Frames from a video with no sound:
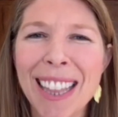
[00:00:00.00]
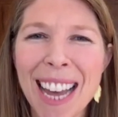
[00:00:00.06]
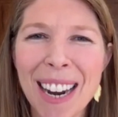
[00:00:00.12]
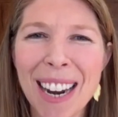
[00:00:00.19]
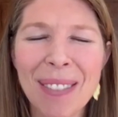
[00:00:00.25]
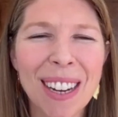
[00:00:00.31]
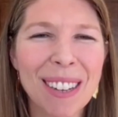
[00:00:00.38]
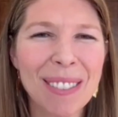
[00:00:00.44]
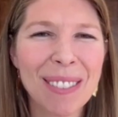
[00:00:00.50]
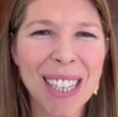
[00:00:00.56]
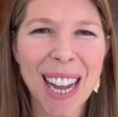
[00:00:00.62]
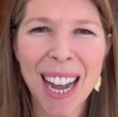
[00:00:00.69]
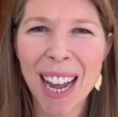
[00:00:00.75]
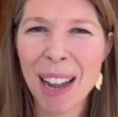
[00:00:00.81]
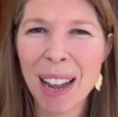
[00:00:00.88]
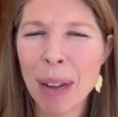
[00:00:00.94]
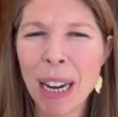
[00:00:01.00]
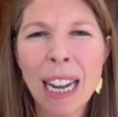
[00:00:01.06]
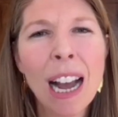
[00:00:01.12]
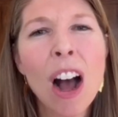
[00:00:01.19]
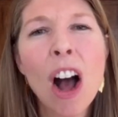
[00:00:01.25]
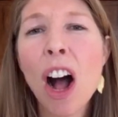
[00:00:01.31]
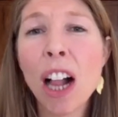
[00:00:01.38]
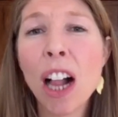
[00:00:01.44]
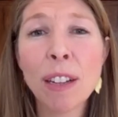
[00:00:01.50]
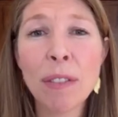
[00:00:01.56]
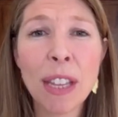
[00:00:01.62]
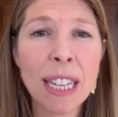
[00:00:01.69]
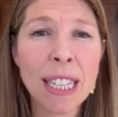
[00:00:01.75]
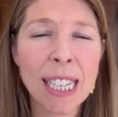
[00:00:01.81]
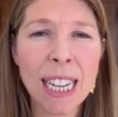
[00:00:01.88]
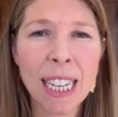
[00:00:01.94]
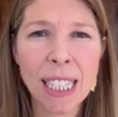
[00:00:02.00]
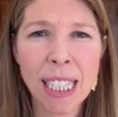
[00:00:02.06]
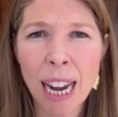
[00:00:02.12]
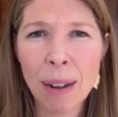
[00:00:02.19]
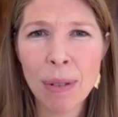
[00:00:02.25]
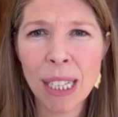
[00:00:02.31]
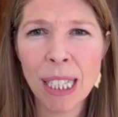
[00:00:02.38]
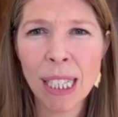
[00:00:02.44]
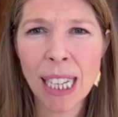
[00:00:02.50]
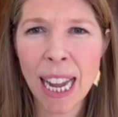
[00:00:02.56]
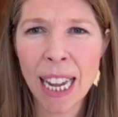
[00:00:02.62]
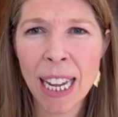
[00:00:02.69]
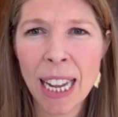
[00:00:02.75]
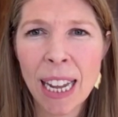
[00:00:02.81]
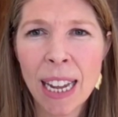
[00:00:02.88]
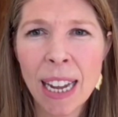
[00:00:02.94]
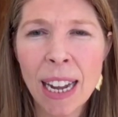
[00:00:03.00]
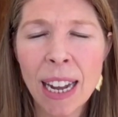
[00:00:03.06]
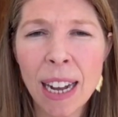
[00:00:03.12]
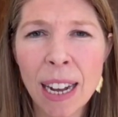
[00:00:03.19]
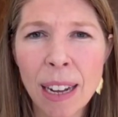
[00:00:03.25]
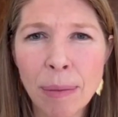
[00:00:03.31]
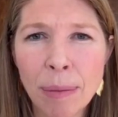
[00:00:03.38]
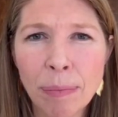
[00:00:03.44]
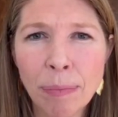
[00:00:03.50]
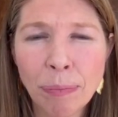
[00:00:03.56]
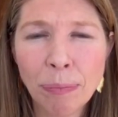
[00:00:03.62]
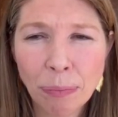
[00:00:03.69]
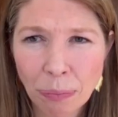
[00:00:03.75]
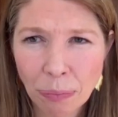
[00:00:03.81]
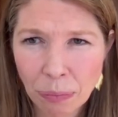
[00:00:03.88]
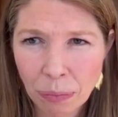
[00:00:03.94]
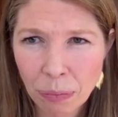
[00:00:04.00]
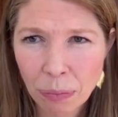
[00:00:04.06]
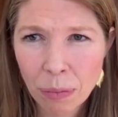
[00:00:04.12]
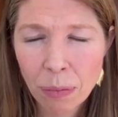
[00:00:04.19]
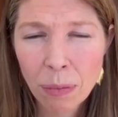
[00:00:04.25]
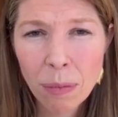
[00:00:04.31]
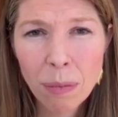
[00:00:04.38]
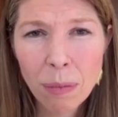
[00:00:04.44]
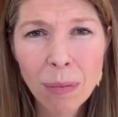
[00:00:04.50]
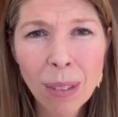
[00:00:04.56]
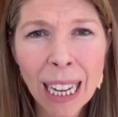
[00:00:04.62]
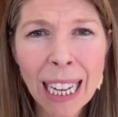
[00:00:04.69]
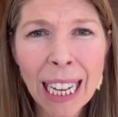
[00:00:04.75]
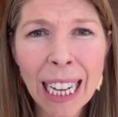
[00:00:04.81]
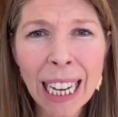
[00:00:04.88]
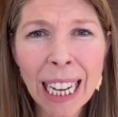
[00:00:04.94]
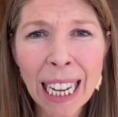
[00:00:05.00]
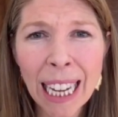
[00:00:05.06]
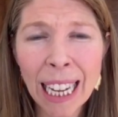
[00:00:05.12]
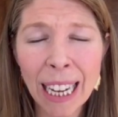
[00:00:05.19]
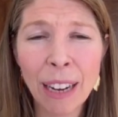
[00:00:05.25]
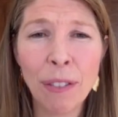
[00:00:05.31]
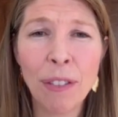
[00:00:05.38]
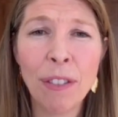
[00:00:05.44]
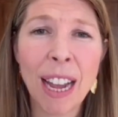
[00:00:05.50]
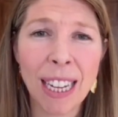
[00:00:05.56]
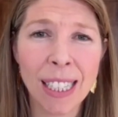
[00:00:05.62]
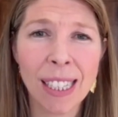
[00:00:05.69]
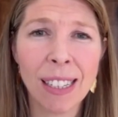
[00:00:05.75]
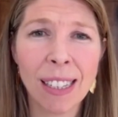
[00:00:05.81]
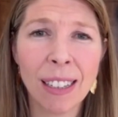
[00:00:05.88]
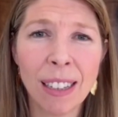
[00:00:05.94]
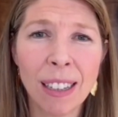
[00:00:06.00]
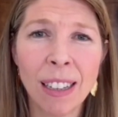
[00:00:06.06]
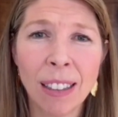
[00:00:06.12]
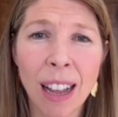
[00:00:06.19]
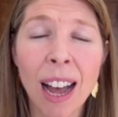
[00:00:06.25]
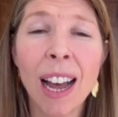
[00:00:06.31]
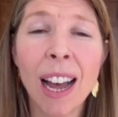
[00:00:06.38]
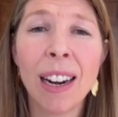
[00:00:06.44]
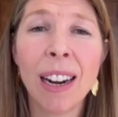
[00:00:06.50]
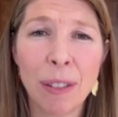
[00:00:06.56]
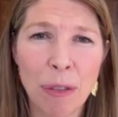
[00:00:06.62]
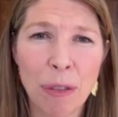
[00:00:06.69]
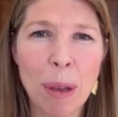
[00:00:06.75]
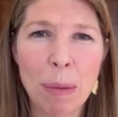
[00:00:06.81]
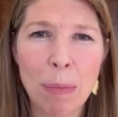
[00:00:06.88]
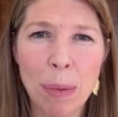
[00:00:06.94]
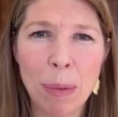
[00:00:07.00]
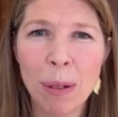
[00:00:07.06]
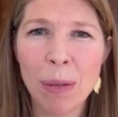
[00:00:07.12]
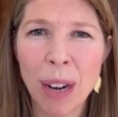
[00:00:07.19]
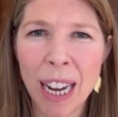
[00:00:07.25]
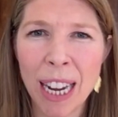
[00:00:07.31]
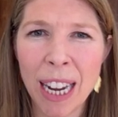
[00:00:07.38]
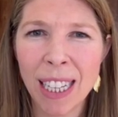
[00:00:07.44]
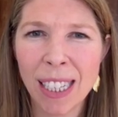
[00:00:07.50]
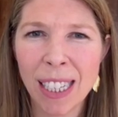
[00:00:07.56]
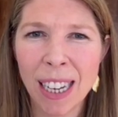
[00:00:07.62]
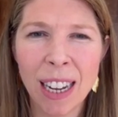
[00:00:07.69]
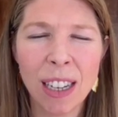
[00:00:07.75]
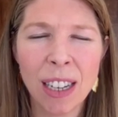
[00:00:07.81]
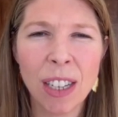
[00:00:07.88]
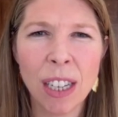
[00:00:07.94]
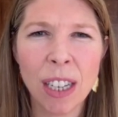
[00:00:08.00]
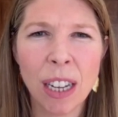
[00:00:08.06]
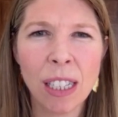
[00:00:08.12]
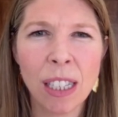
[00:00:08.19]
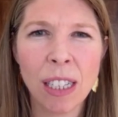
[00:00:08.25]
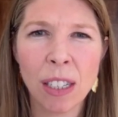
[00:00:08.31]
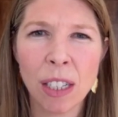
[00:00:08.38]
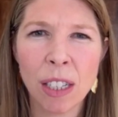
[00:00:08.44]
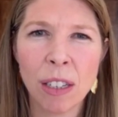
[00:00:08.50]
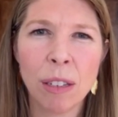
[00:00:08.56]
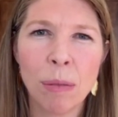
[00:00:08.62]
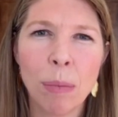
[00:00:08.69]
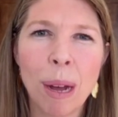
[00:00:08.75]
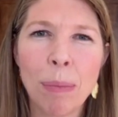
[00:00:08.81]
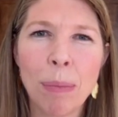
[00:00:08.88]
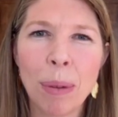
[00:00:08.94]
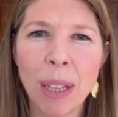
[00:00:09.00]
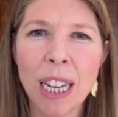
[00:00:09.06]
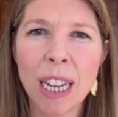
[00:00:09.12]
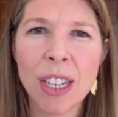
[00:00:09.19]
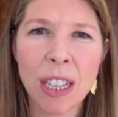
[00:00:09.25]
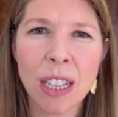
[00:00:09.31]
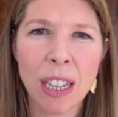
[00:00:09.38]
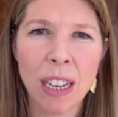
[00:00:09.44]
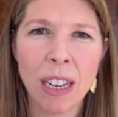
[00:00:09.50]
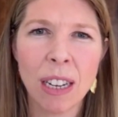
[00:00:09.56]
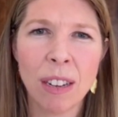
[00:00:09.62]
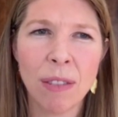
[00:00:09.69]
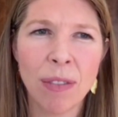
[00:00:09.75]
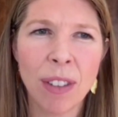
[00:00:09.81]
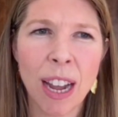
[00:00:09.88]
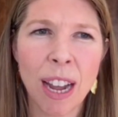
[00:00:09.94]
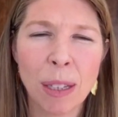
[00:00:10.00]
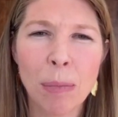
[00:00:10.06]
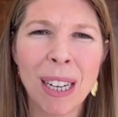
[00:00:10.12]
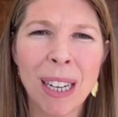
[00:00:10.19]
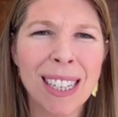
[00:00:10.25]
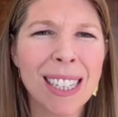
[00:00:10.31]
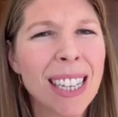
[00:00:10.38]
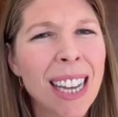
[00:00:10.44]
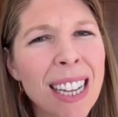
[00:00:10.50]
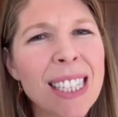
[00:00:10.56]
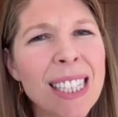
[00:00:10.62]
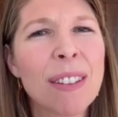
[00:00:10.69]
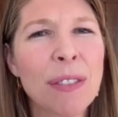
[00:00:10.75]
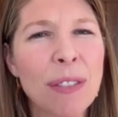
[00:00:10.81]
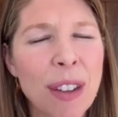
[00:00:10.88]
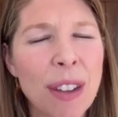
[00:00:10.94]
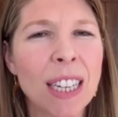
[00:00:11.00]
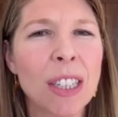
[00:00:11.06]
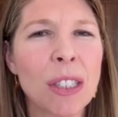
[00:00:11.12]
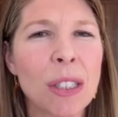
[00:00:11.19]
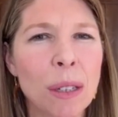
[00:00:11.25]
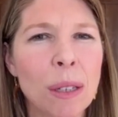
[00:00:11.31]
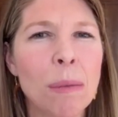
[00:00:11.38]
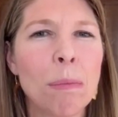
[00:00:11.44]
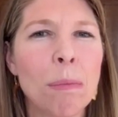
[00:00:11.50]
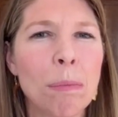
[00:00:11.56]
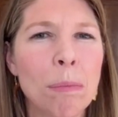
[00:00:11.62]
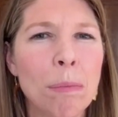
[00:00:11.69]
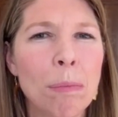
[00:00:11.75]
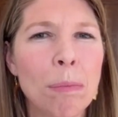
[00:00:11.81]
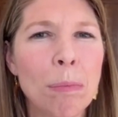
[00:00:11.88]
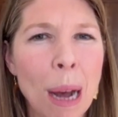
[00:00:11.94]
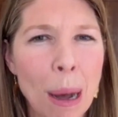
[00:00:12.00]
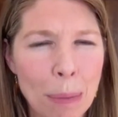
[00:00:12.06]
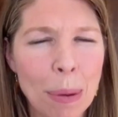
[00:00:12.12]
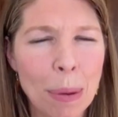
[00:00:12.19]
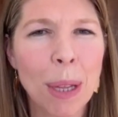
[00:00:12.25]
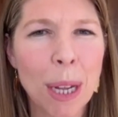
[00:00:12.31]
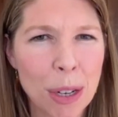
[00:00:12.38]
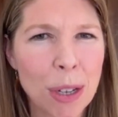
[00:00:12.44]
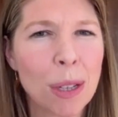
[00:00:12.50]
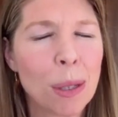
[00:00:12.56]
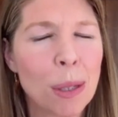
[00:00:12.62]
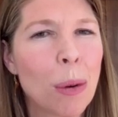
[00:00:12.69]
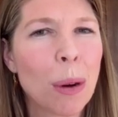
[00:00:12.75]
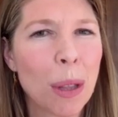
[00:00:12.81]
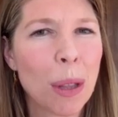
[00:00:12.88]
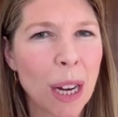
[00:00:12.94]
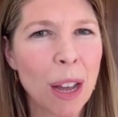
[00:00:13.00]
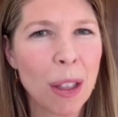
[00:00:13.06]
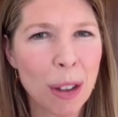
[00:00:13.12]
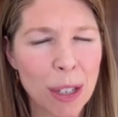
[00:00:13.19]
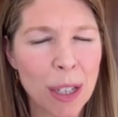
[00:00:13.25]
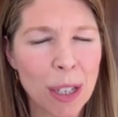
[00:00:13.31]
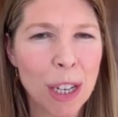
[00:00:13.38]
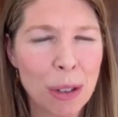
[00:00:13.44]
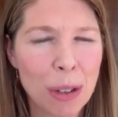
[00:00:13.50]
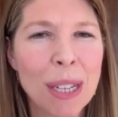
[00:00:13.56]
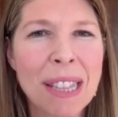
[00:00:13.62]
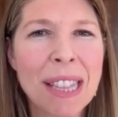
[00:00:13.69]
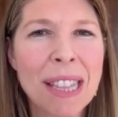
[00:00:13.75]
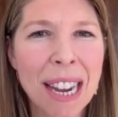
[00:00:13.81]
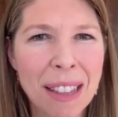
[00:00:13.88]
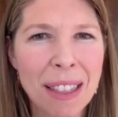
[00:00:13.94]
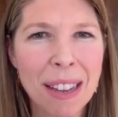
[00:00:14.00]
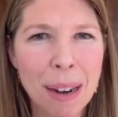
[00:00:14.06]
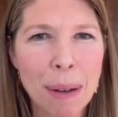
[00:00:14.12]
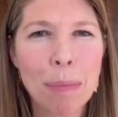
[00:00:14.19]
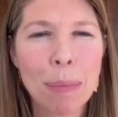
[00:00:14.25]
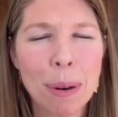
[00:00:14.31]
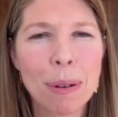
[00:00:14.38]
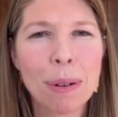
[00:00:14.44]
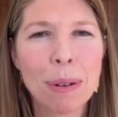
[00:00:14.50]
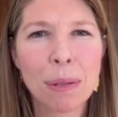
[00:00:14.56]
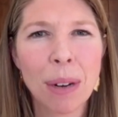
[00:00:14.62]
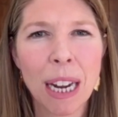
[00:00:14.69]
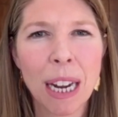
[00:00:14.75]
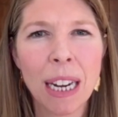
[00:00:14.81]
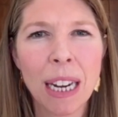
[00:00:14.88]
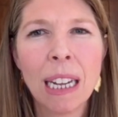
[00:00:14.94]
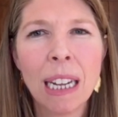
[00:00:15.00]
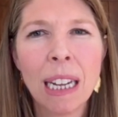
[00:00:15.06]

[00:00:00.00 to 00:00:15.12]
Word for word: that amount of time and all of these things and i would say um, it, it affects a lot of people right it's not just a certain population that it affects but it does affect certain populations more than others and you see that in the numbers right